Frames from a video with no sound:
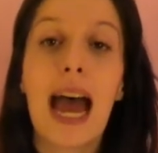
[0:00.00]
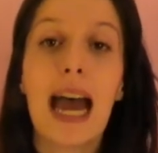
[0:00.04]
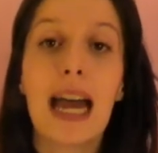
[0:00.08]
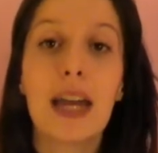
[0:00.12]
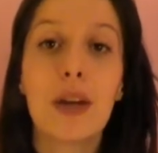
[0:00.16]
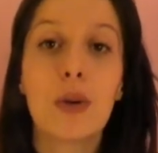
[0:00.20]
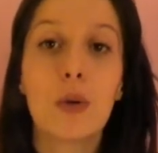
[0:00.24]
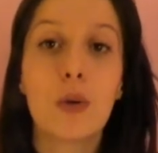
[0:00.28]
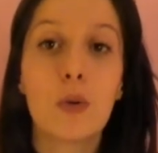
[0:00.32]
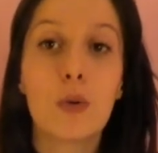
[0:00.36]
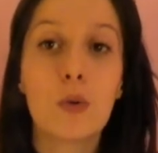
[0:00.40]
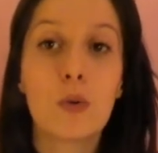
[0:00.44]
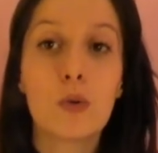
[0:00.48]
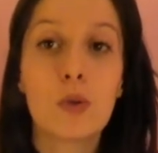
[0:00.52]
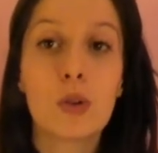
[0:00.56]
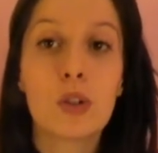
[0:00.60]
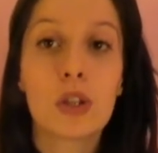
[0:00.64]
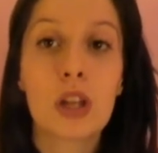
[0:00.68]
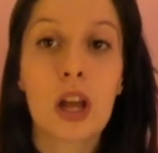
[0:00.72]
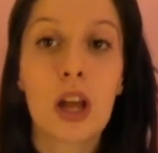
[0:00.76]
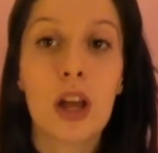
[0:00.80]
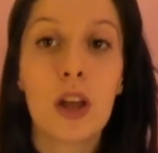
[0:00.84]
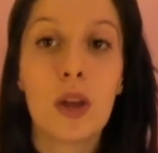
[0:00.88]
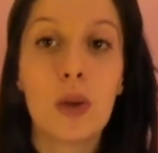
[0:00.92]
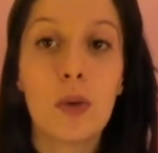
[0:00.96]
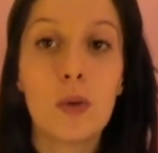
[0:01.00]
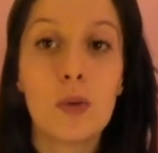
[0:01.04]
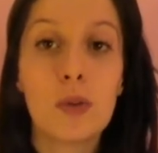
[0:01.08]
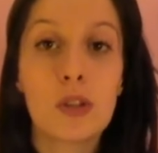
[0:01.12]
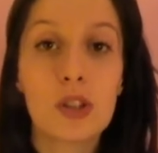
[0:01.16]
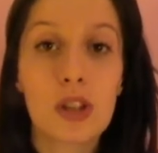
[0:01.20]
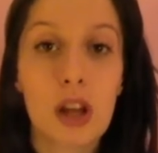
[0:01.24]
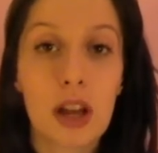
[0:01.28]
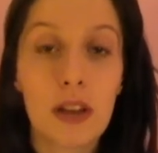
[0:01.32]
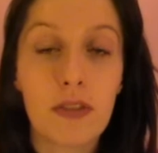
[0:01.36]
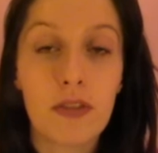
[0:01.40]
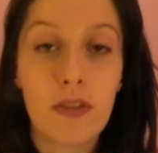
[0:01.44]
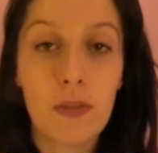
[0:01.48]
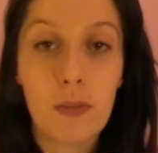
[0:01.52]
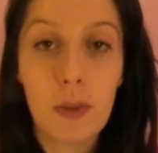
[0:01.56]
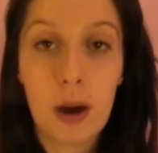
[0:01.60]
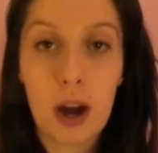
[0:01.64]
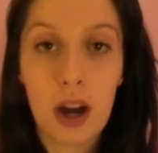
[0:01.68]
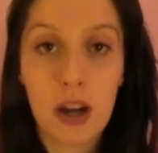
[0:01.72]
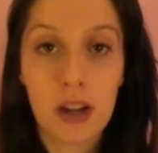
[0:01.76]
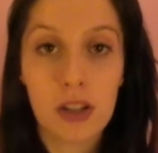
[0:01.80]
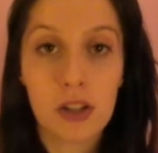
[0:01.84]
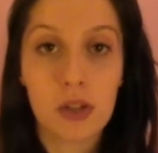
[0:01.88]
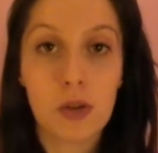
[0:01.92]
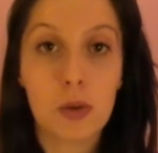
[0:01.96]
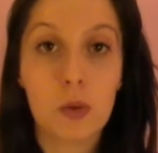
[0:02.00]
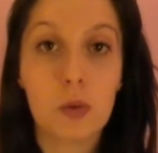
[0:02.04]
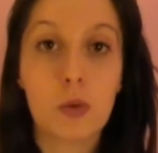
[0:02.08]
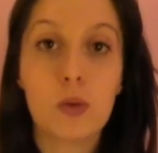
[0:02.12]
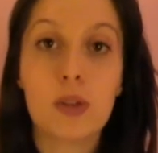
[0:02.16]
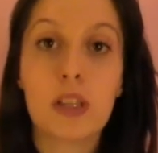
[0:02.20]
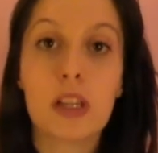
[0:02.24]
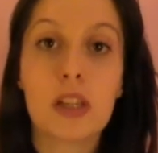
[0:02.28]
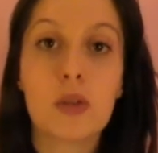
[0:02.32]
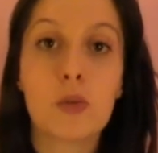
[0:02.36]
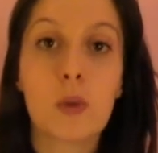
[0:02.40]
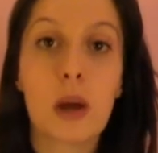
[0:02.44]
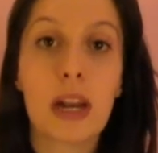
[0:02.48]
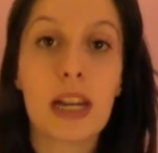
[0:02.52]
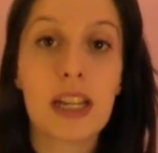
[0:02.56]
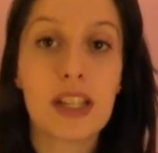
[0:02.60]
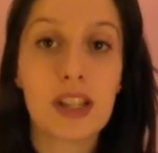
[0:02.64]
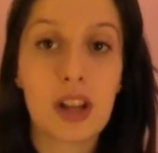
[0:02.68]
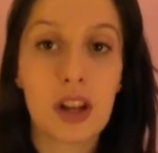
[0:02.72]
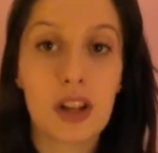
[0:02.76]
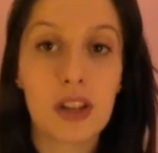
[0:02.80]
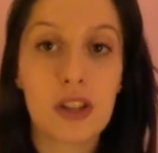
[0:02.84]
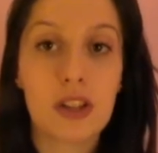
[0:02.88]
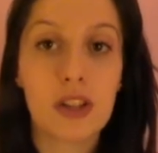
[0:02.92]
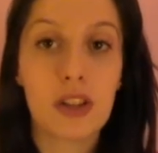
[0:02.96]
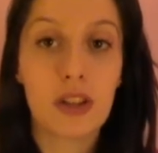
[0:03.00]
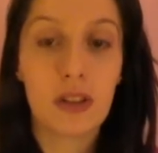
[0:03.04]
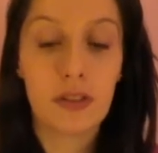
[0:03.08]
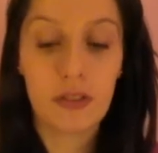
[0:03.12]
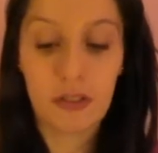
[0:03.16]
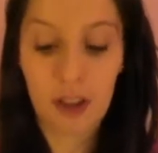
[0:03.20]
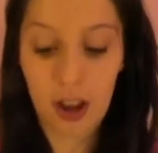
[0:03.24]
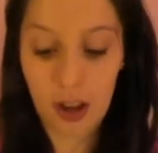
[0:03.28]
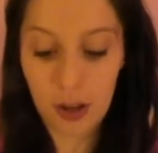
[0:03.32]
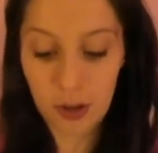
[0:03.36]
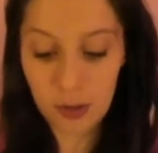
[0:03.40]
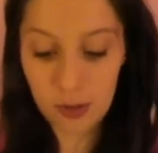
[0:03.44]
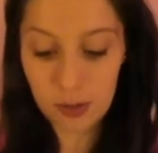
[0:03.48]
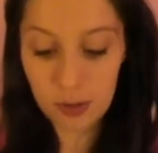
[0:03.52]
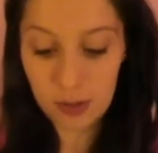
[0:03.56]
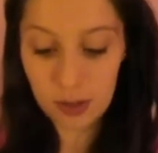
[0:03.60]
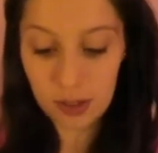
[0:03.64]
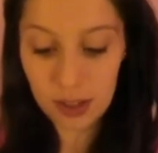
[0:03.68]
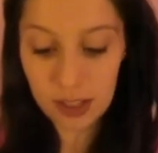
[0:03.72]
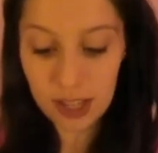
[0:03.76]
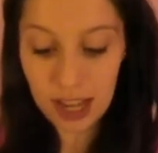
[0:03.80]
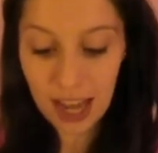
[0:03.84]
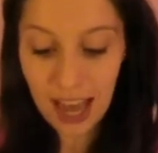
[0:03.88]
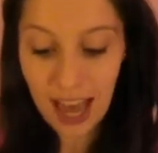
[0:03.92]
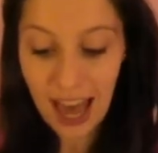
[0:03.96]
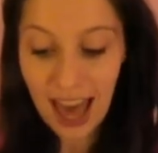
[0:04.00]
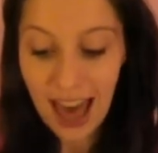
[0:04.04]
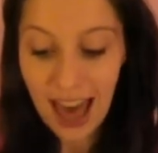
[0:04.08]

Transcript: and also sign for parcels as well as answer the phones.